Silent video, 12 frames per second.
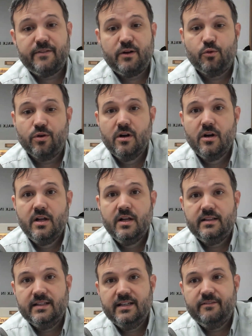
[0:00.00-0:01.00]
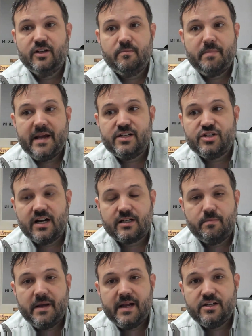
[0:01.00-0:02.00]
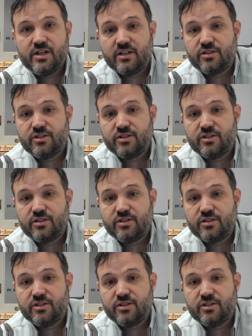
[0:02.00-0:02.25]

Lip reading: They were living paycheck to paycheck.